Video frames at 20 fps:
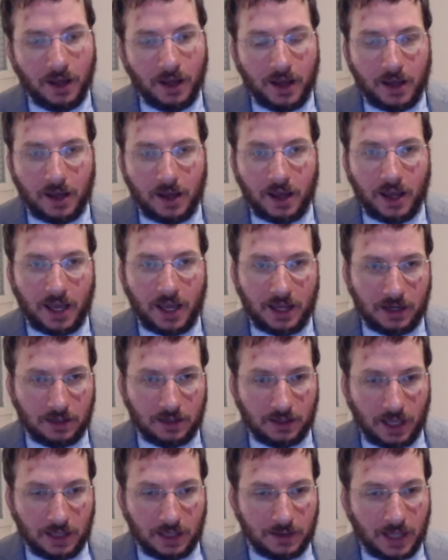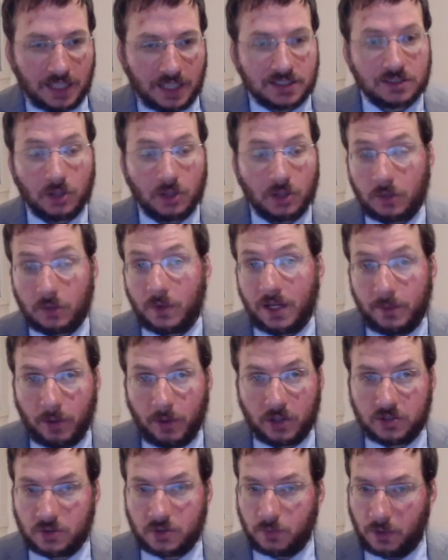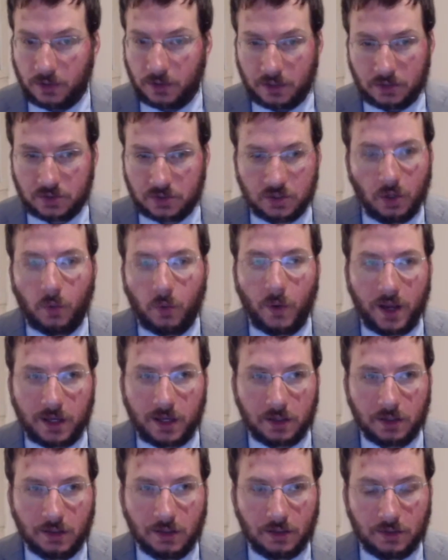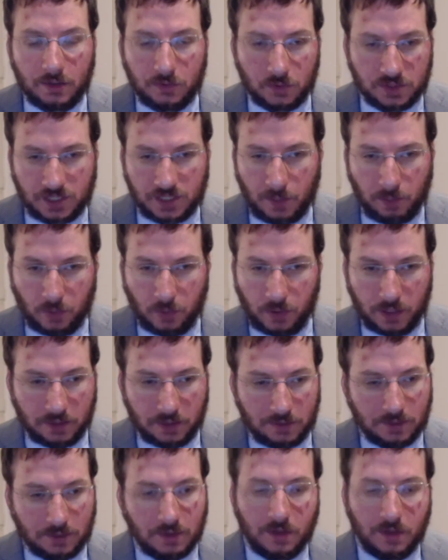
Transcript: And that's not really possible. There is no way to separate